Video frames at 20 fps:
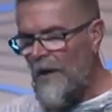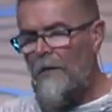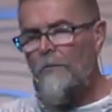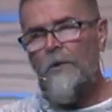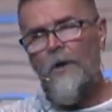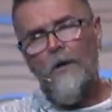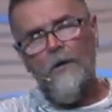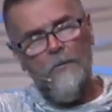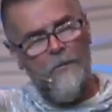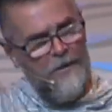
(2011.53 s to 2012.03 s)

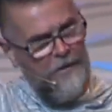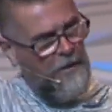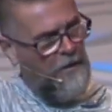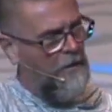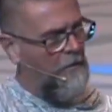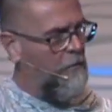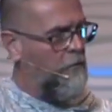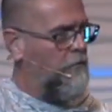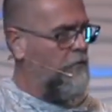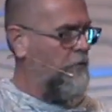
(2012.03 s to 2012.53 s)
I'm talking about
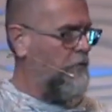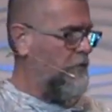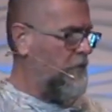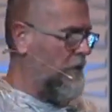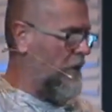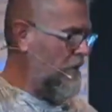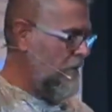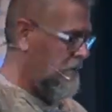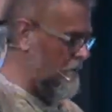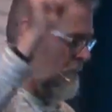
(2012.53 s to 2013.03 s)
that other
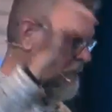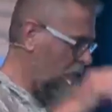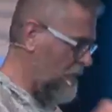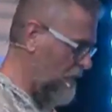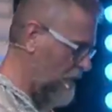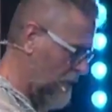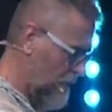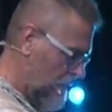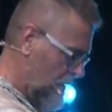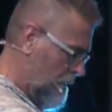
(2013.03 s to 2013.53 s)
church down the
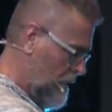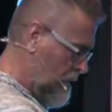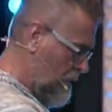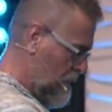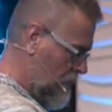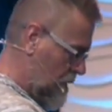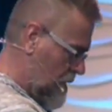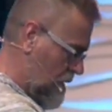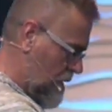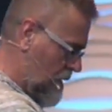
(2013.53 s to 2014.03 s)
street.
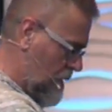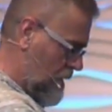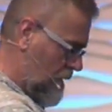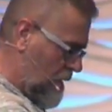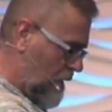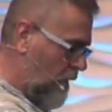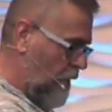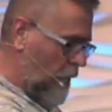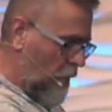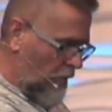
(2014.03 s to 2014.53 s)

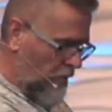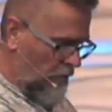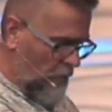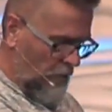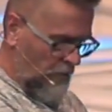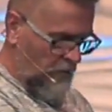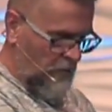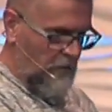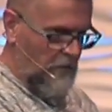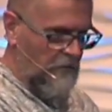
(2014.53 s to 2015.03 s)
They're the ones
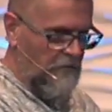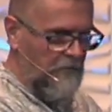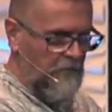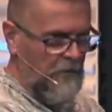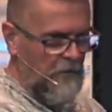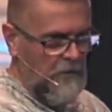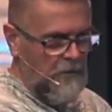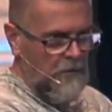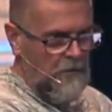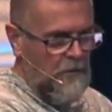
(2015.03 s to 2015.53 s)
always get
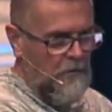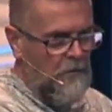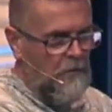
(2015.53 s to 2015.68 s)
offended.